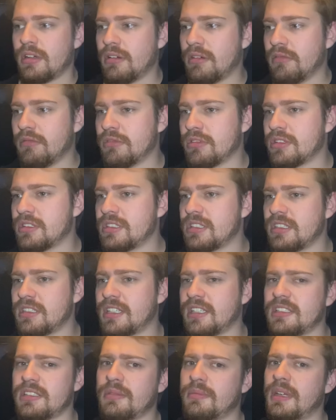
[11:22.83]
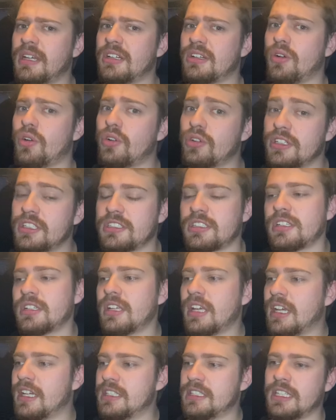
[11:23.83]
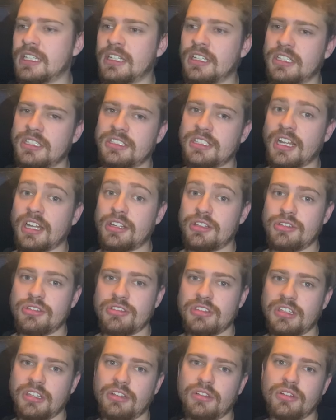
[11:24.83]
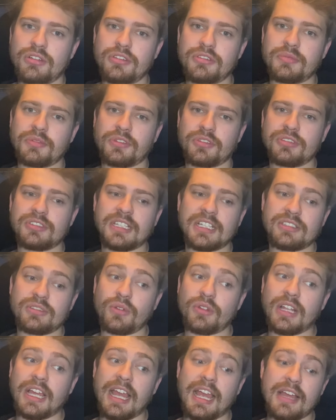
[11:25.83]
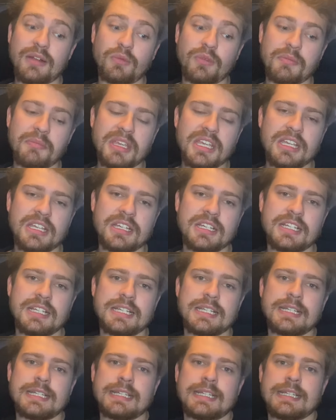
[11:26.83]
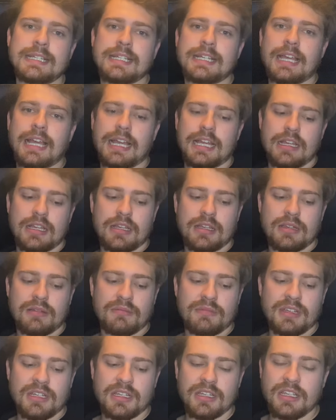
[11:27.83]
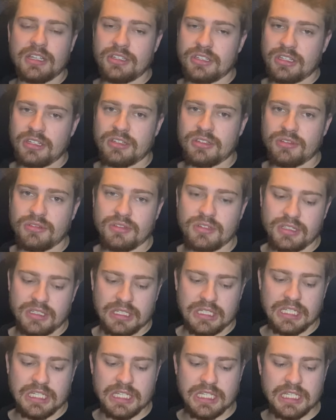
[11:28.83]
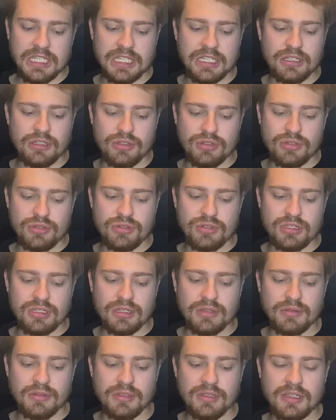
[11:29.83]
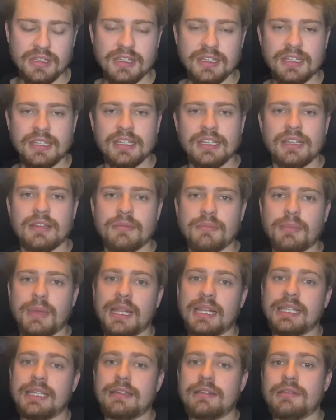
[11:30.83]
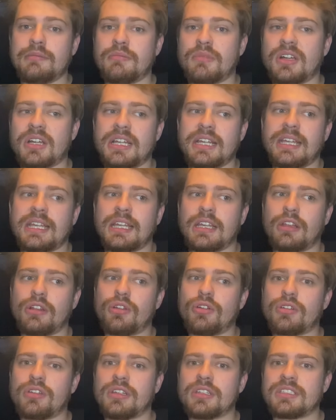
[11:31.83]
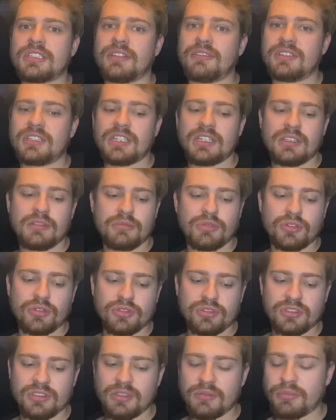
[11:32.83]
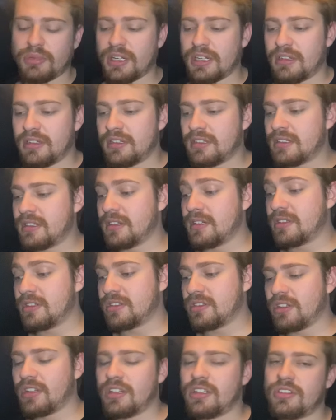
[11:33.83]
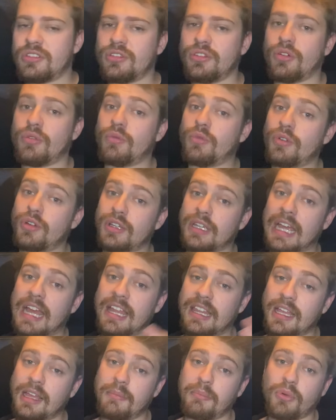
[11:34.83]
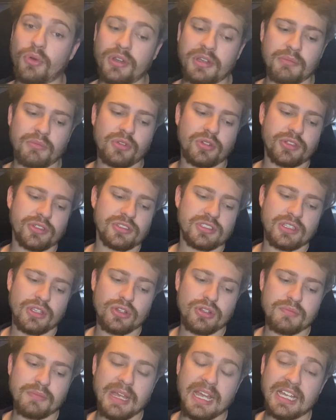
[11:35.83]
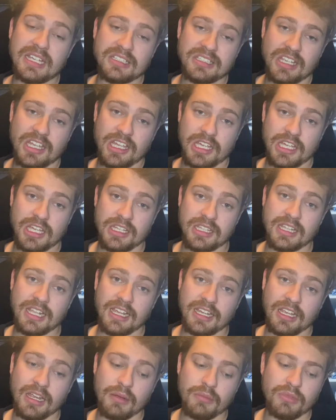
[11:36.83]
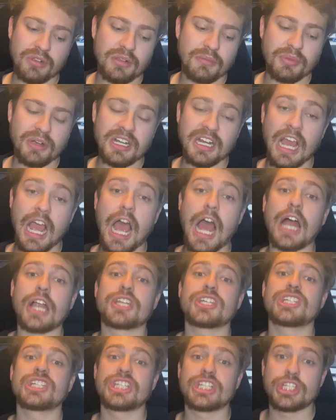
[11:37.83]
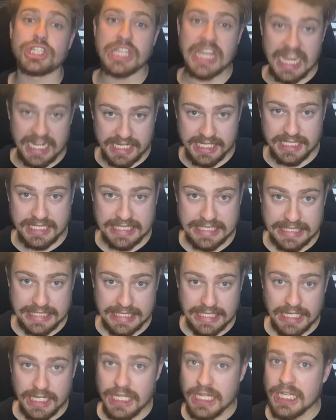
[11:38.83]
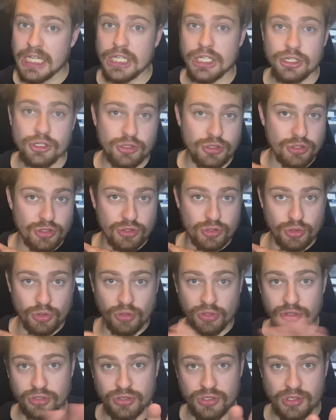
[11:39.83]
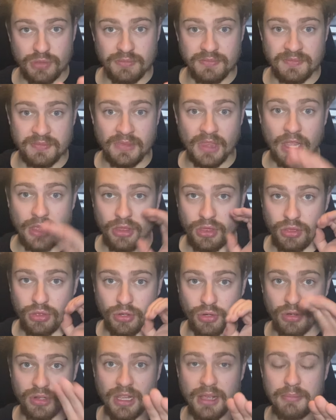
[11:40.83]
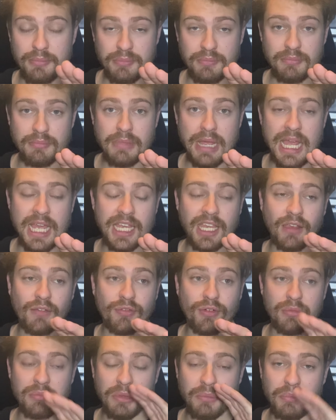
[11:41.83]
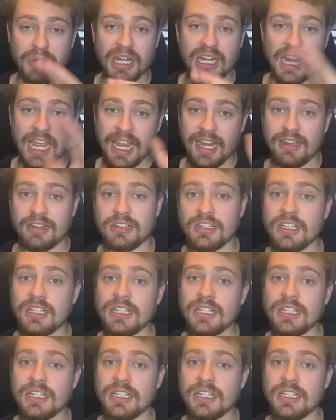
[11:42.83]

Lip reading: wanted to test them out on it, and then I started using glows because that's all I had with me. As you can tell, I used mainly my Glock 17 because the Bren decided to not work at that point, because those mags that come with the Bren are shit. Do not use them. Throw that mag from the Bren out.